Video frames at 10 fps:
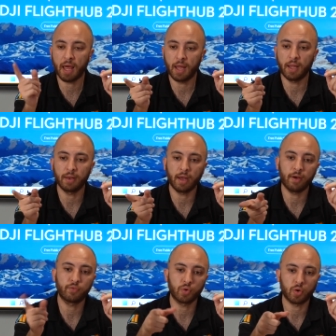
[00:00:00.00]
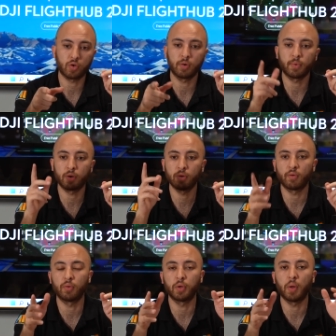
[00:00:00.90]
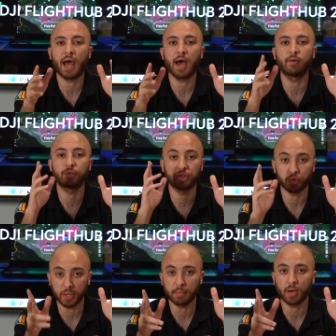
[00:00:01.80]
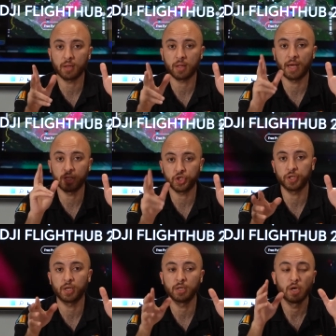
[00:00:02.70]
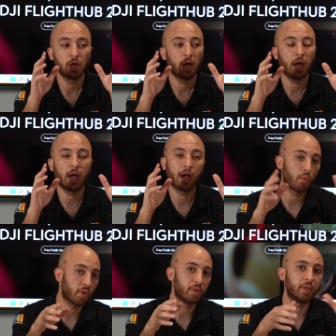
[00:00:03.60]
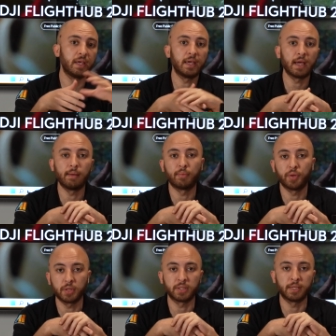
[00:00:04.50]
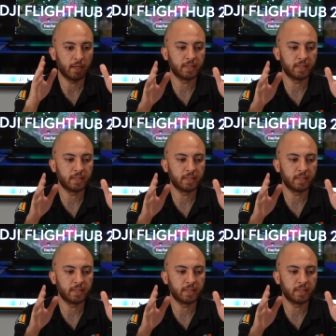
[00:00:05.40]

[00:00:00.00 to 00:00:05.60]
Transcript: and after October you will have 3 months additional with the M30.